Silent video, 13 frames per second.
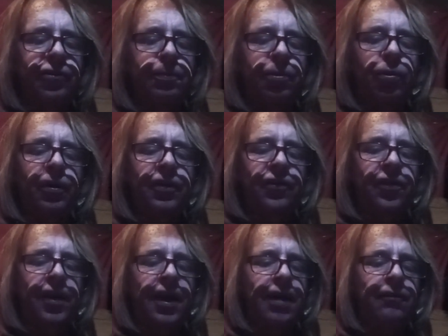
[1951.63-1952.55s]
poised the
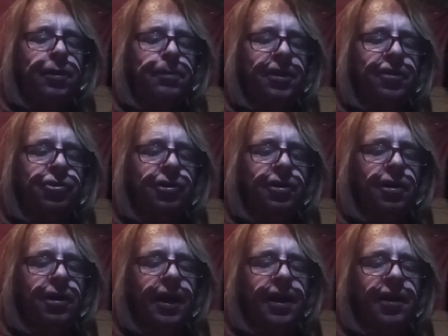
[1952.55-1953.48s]
heavy pitcher in her
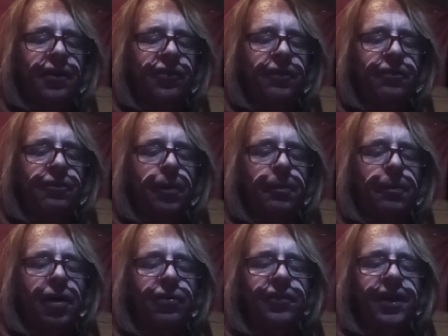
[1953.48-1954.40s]
hand as if
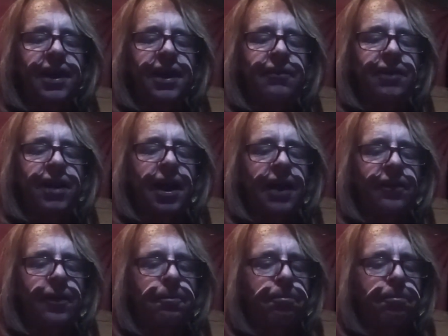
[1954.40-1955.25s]
about to heave it at them